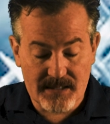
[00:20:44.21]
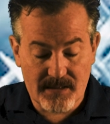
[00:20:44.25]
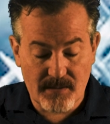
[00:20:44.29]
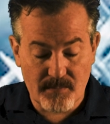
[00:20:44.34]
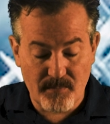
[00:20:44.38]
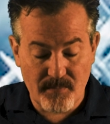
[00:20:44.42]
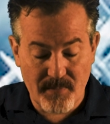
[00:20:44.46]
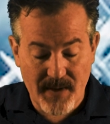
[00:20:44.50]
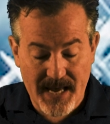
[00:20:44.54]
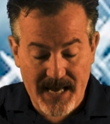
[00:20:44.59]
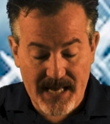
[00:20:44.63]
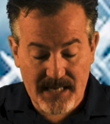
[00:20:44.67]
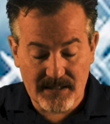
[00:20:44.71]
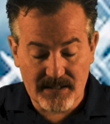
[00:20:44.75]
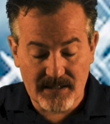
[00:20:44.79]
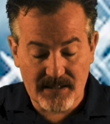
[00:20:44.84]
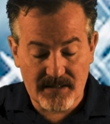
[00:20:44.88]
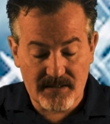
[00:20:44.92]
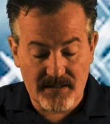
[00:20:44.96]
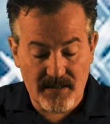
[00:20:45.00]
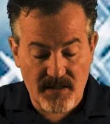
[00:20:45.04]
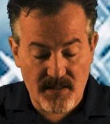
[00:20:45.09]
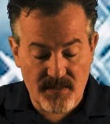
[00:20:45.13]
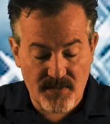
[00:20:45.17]

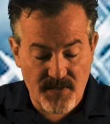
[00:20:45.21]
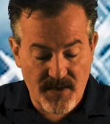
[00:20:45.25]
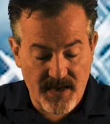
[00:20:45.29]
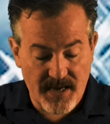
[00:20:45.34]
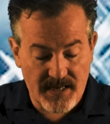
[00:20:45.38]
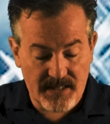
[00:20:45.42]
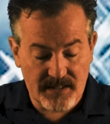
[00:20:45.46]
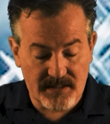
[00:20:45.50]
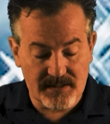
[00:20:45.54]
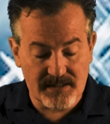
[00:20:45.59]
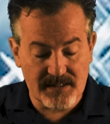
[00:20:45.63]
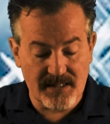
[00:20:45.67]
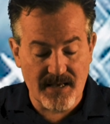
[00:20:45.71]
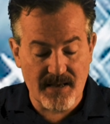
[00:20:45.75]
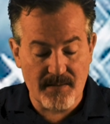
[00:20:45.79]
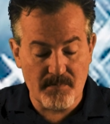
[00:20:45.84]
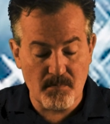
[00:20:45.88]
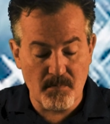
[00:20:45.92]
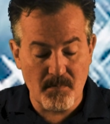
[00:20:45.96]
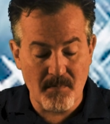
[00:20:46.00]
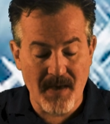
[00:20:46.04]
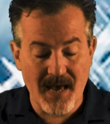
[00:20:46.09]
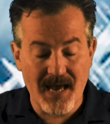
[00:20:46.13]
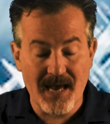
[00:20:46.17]
abandon the things that
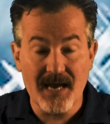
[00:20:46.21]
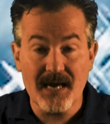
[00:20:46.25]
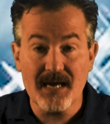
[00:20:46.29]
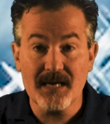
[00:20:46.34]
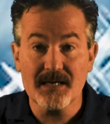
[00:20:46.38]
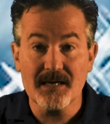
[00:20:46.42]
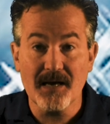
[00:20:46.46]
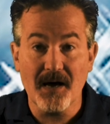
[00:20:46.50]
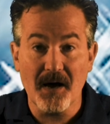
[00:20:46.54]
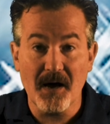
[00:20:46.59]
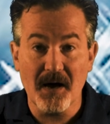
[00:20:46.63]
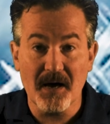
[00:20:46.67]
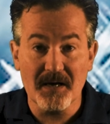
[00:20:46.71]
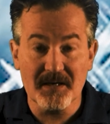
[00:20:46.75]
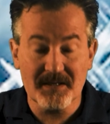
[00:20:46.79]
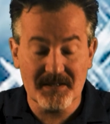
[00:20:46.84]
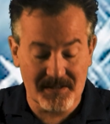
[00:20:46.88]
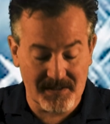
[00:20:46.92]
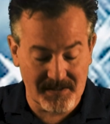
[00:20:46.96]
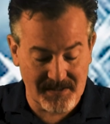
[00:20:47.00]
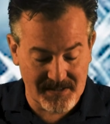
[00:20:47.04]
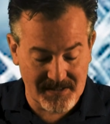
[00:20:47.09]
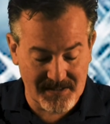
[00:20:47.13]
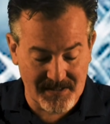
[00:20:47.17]
made us
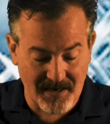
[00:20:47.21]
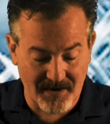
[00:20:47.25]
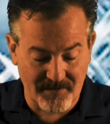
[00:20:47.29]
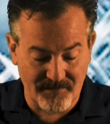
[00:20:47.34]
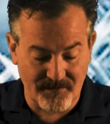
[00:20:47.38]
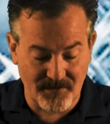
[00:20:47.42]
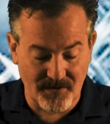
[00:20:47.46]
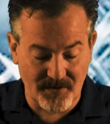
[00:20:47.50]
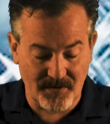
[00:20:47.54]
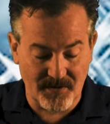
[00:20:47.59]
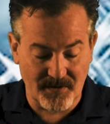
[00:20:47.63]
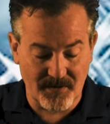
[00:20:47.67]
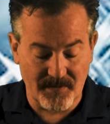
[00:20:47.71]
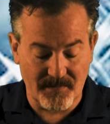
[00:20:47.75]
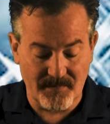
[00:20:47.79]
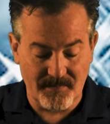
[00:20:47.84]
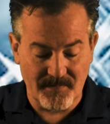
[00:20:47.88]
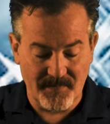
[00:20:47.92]
suffer.